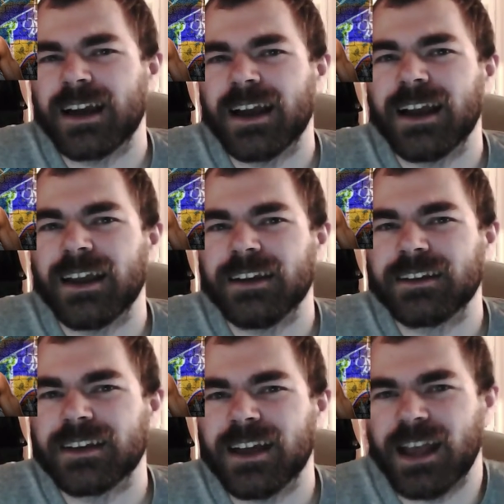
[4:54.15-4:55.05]

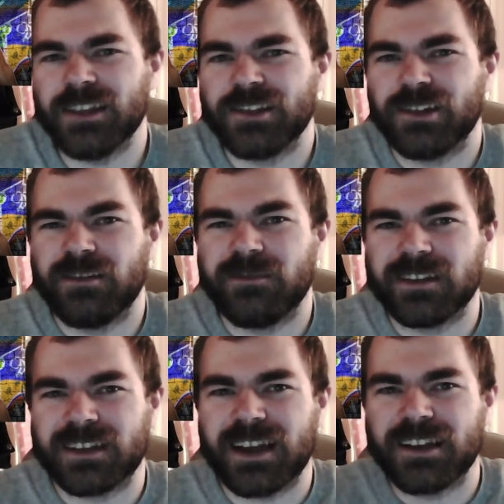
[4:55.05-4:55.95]
and Enzo
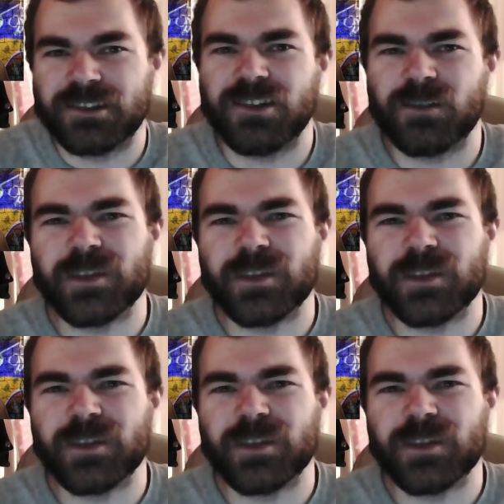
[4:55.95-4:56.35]
is kind of stuck.